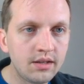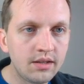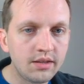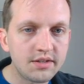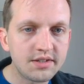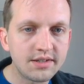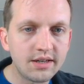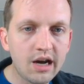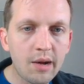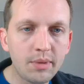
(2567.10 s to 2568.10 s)
This is
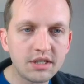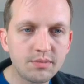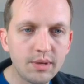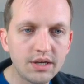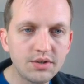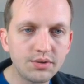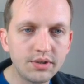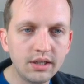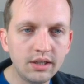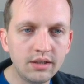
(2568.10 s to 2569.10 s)
not my specialty.
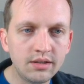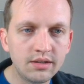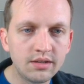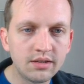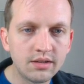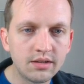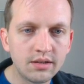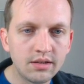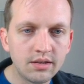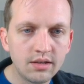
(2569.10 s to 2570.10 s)

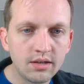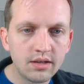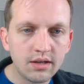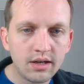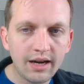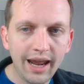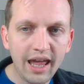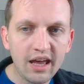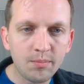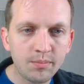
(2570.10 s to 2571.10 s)
I am,
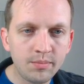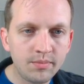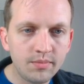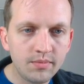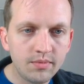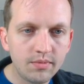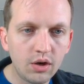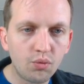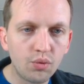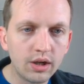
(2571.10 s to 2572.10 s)

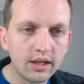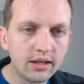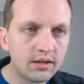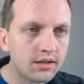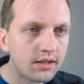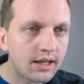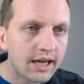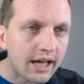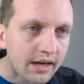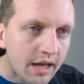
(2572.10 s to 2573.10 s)
really
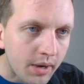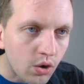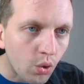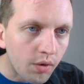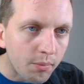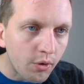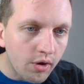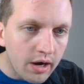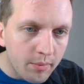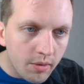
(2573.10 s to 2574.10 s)
at my core a
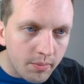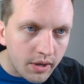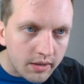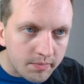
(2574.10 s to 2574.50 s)
programmer, but